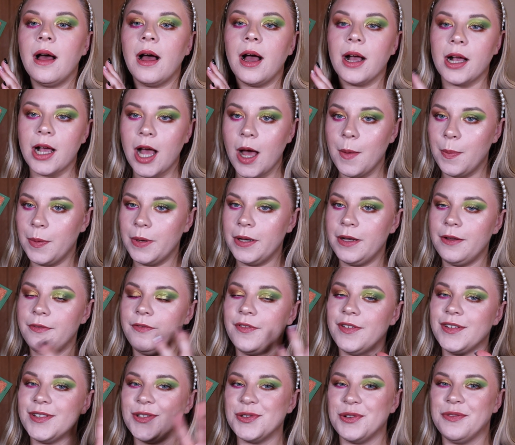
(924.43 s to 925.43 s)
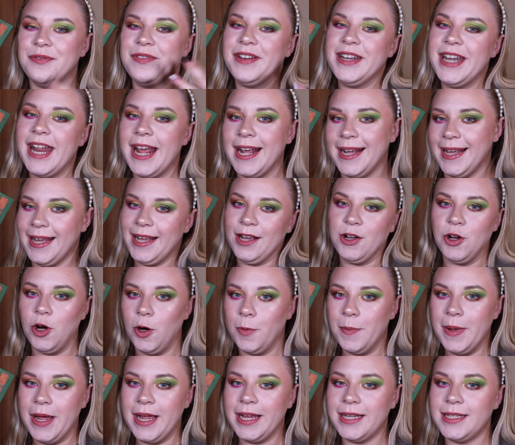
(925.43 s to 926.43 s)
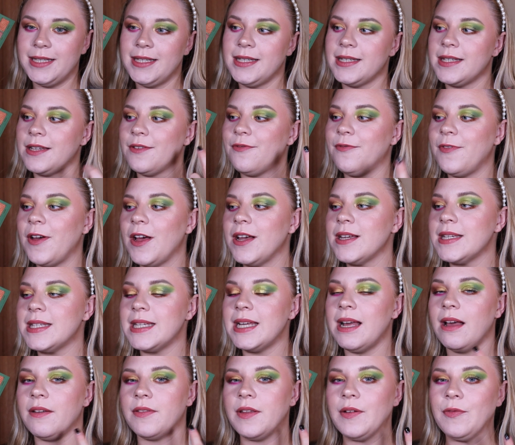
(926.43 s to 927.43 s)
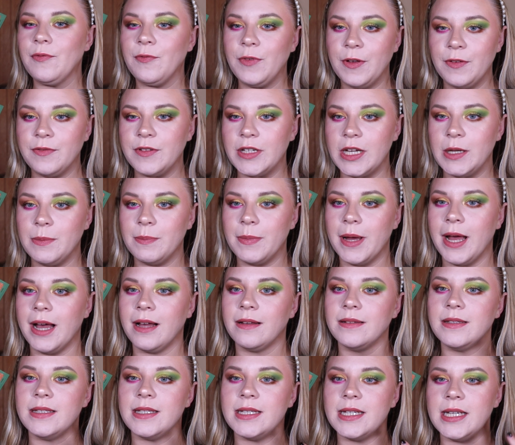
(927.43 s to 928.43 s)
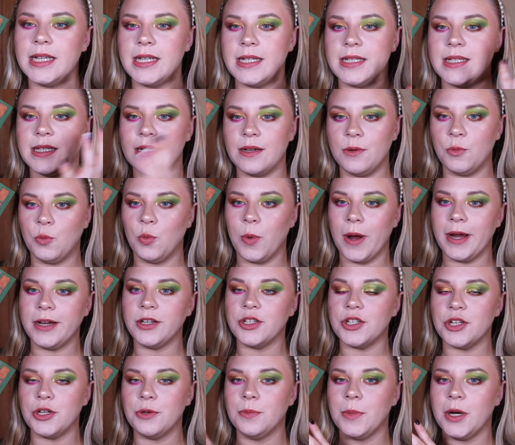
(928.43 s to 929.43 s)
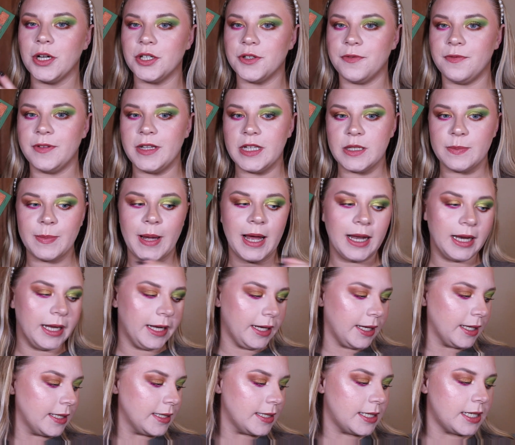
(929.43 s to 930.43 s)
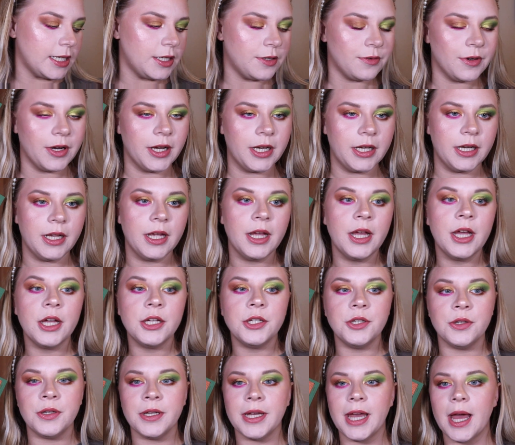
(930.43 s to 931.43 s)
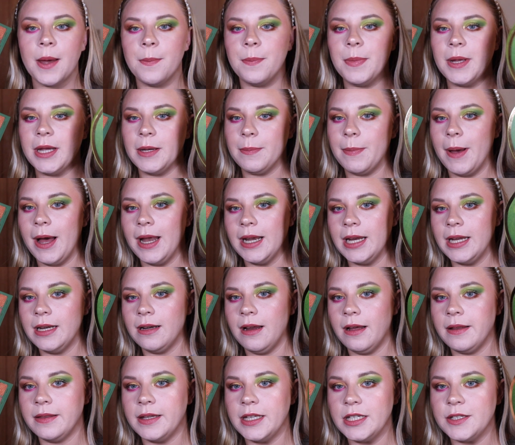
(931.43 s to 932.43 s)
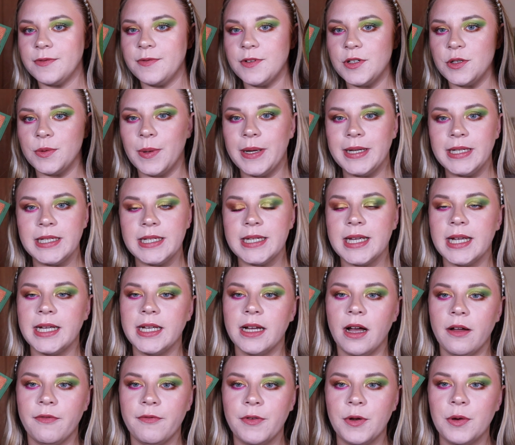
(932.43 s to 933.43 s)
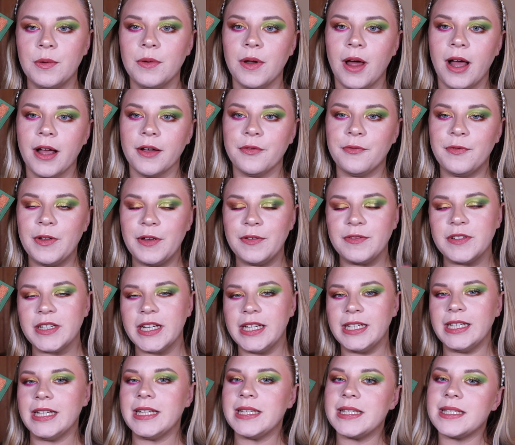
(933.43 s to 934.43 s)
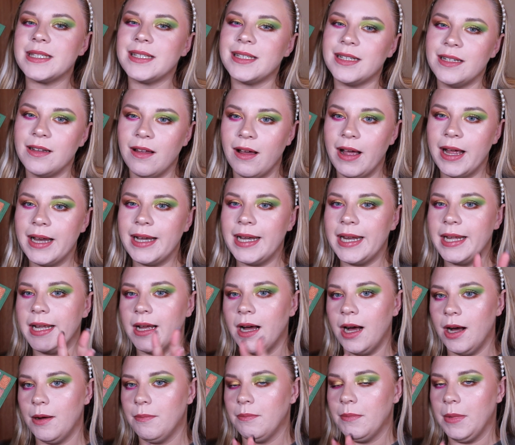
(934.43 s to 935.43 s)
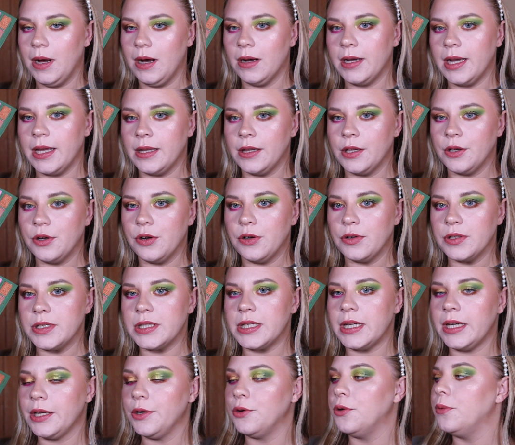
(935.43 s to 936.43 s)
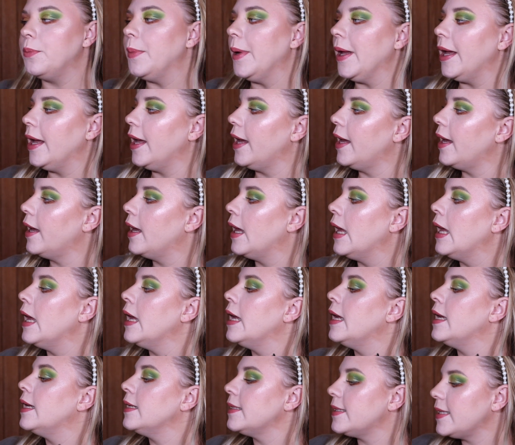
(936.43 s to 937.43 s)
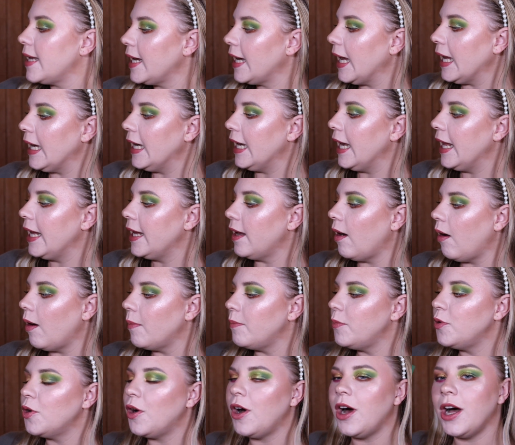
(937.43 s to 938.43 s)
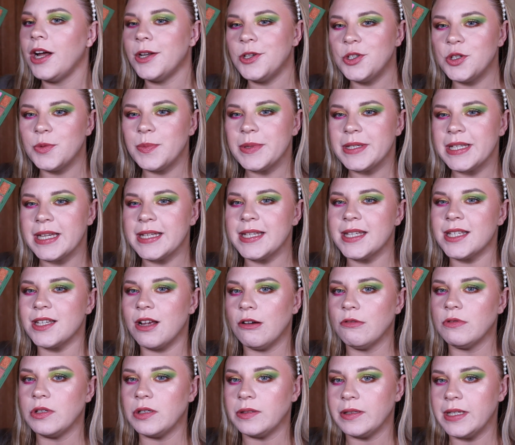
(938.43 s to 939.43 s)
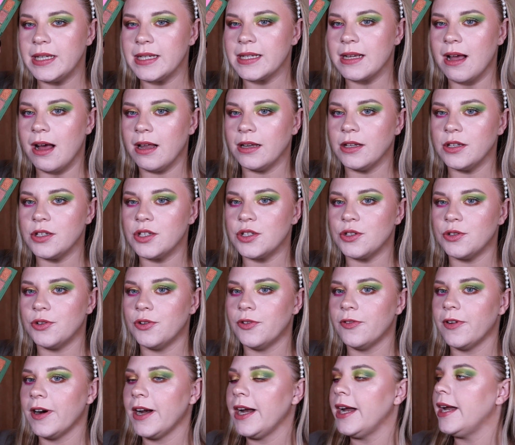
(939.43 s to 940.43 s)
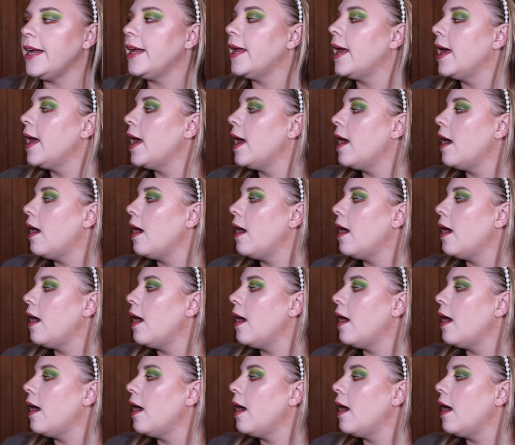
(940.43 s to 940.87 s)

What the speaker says: A couple of sort of neggy comments. Firstly, I think £15 is way too much for this palette, considering you can get a big palette like this for 20. I feel like 15 is slightly upmarking the cost a little bit. Secondly, I'm not 100% sold on this colour story.